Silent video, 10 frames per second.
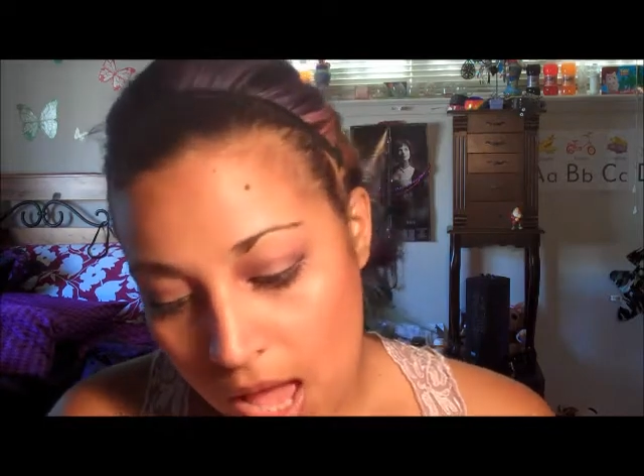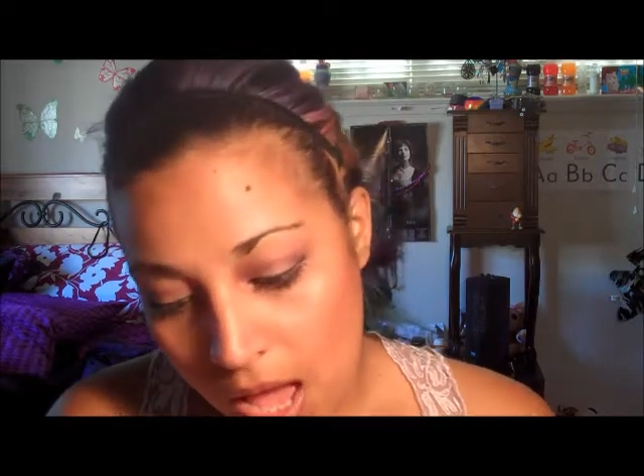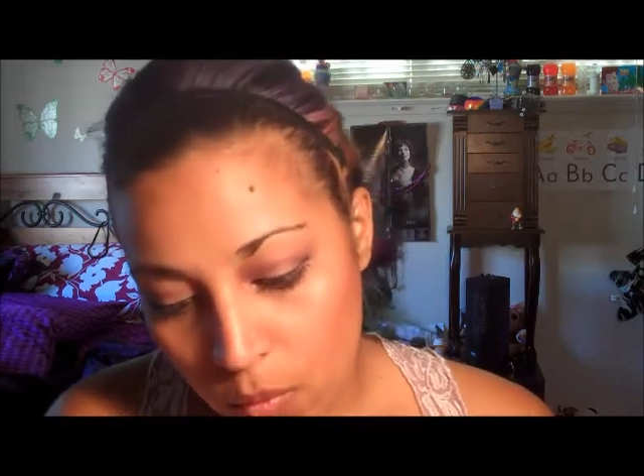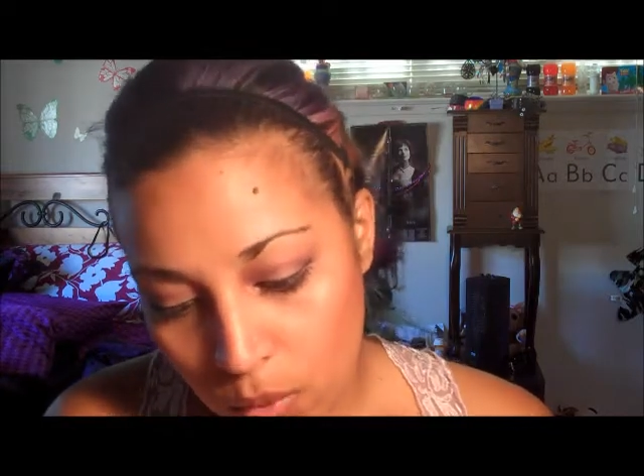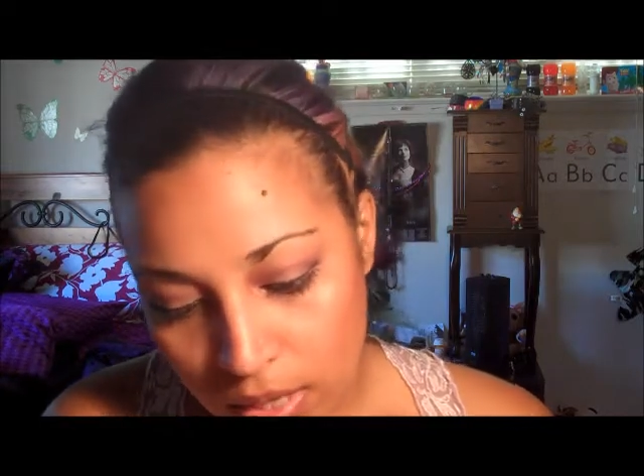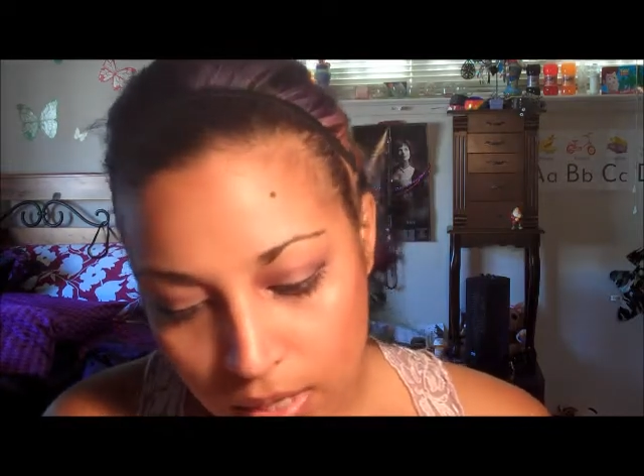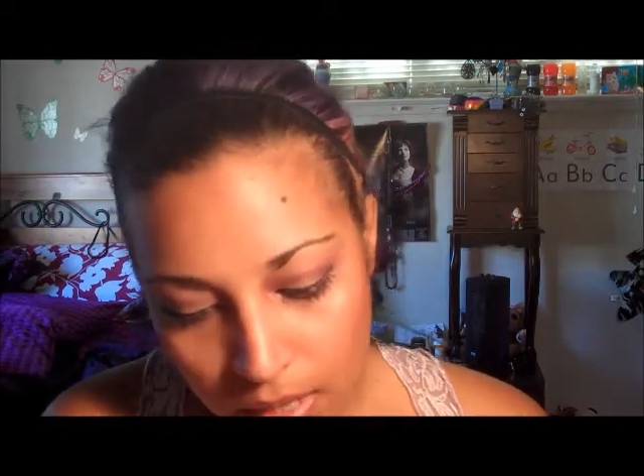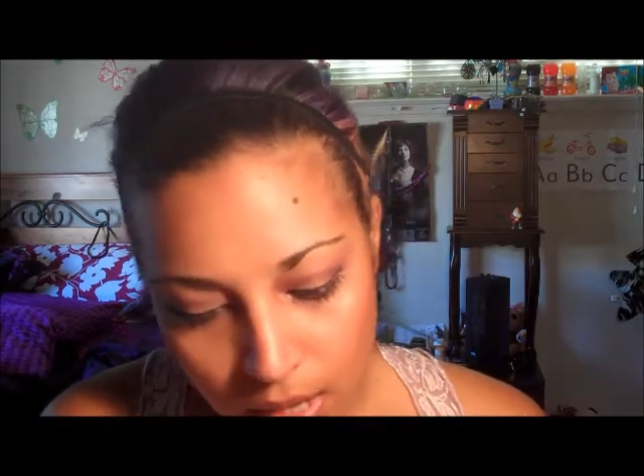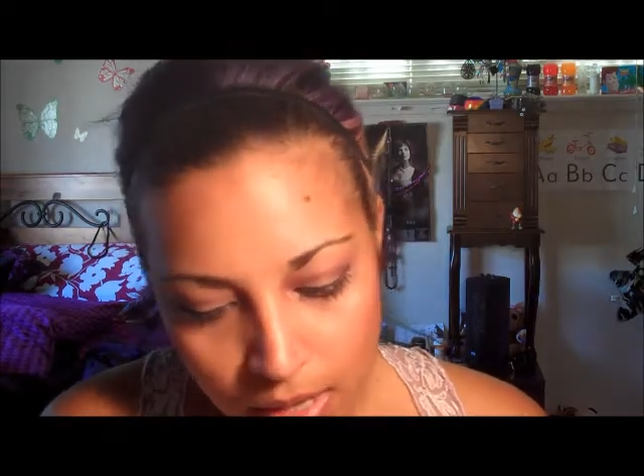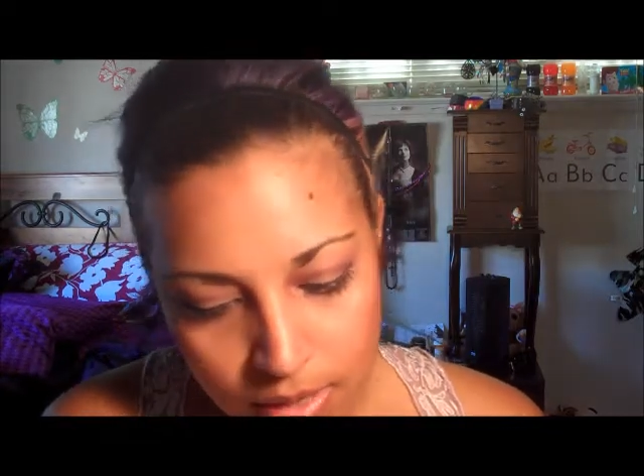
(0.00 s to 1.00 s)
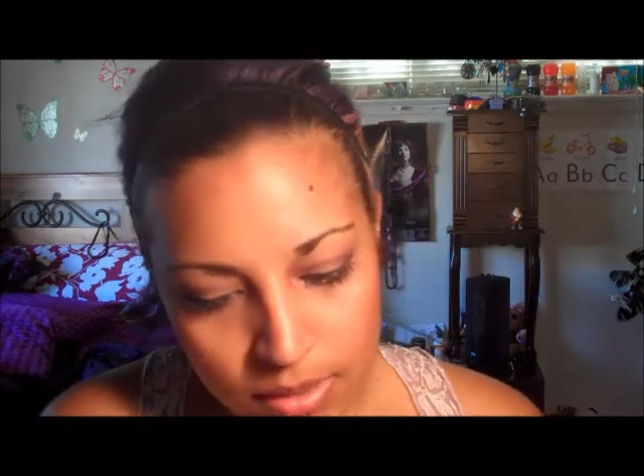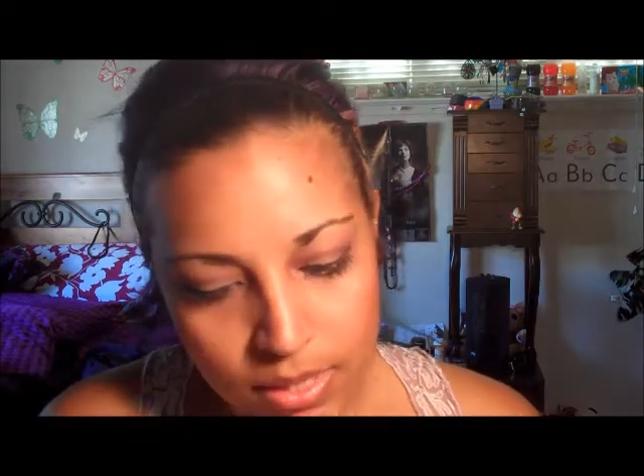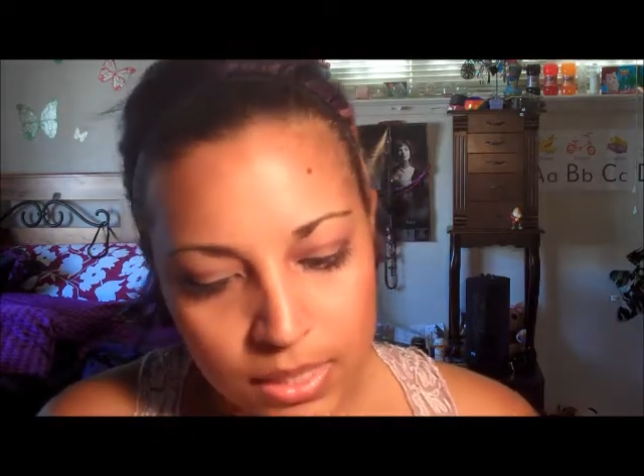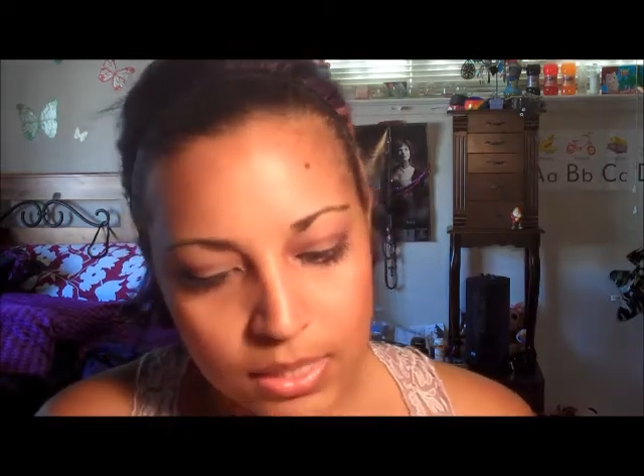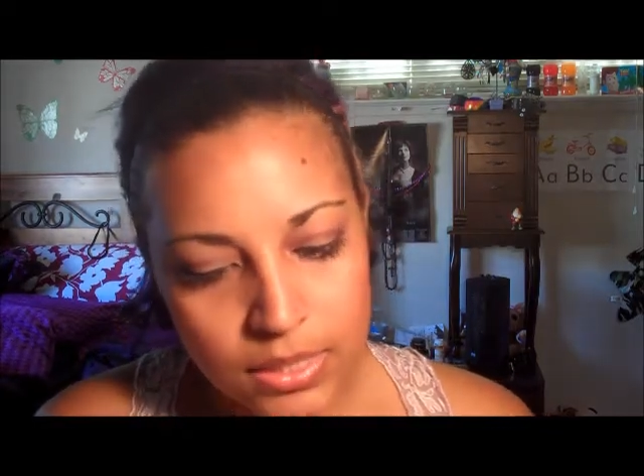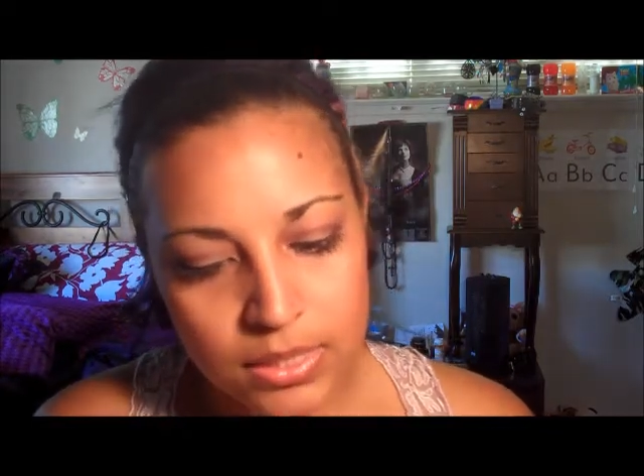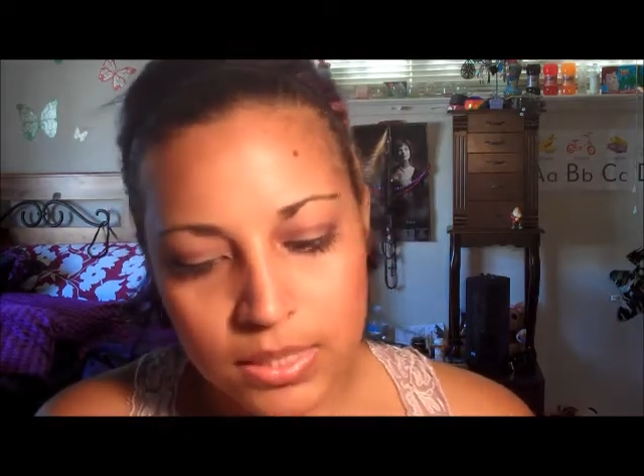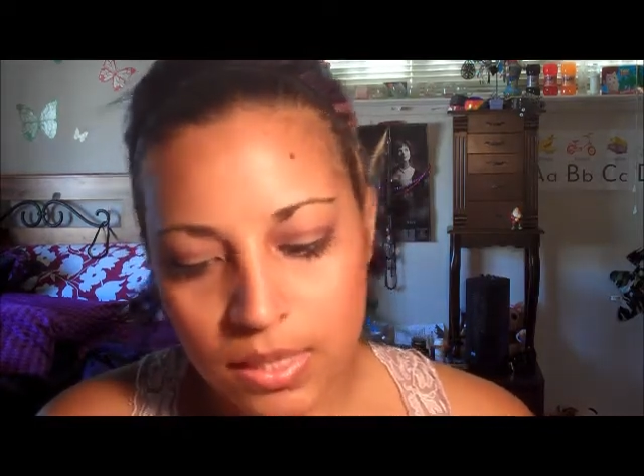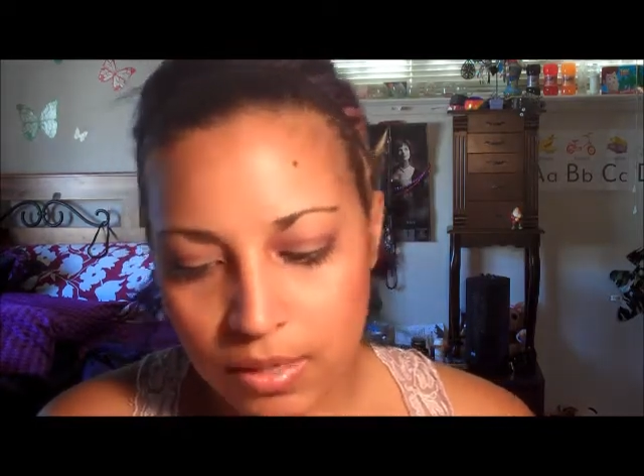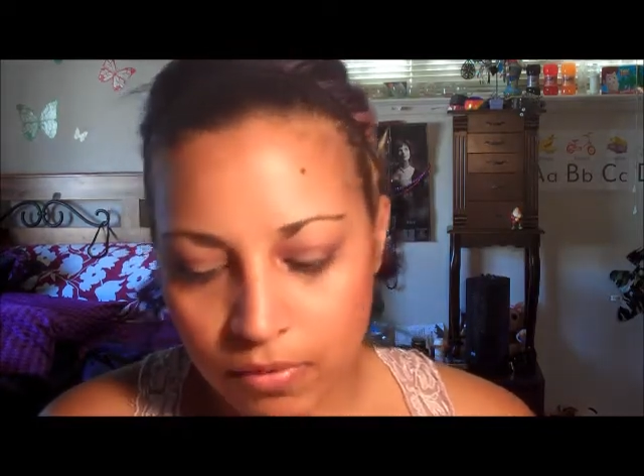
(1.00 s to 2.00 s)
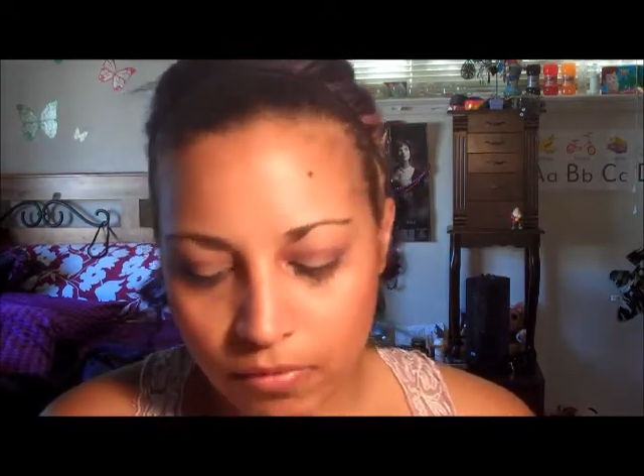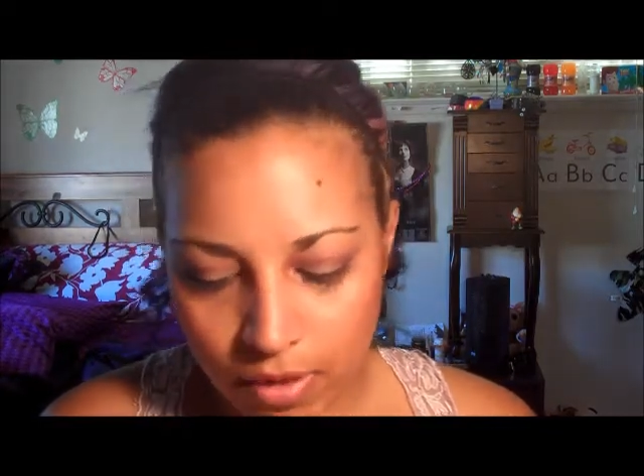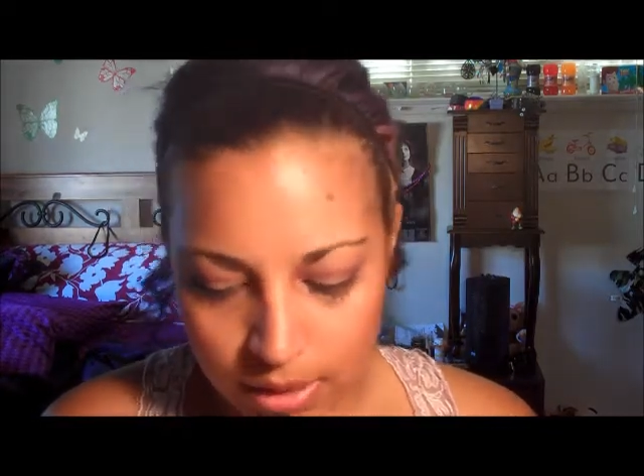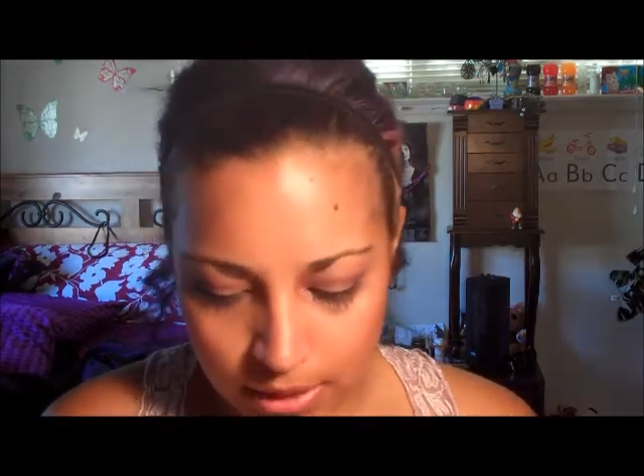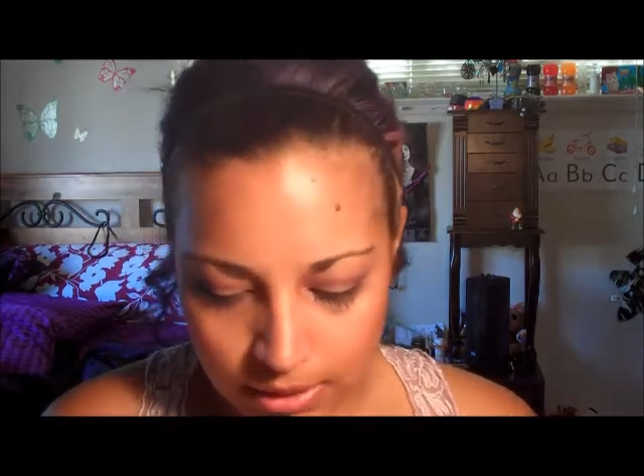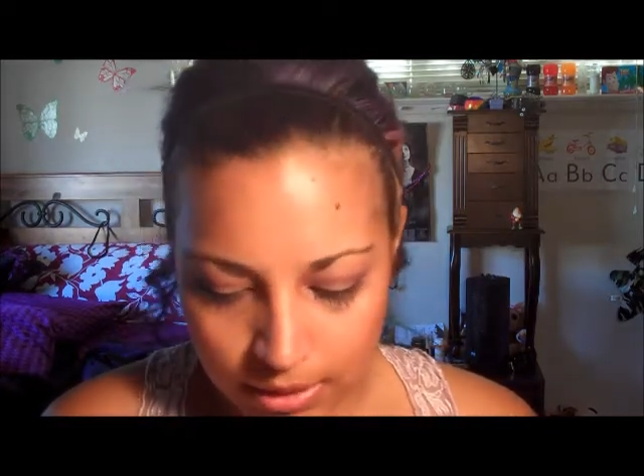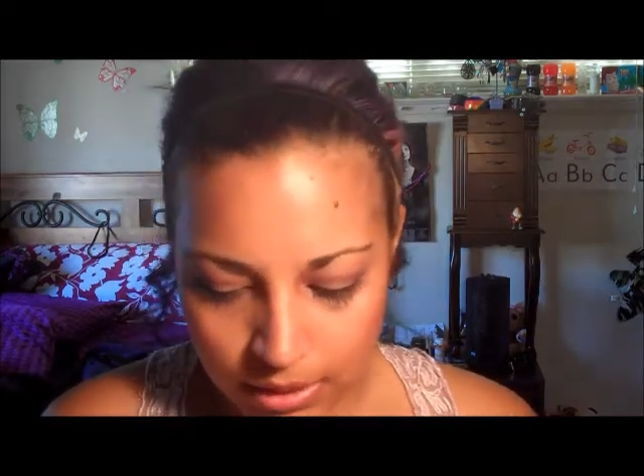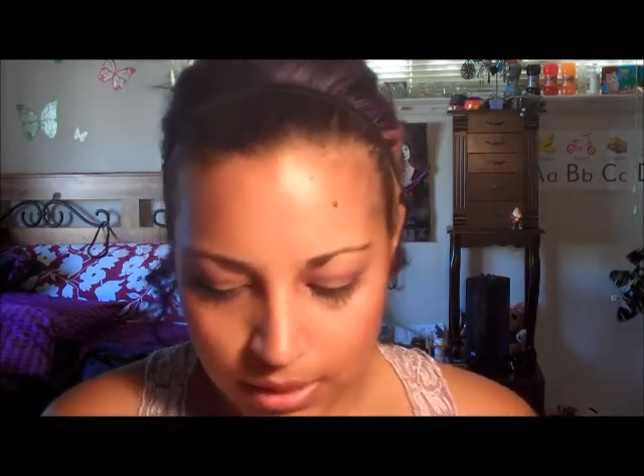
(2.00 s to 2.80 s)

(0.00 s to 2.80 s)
I went and got these Fun Easy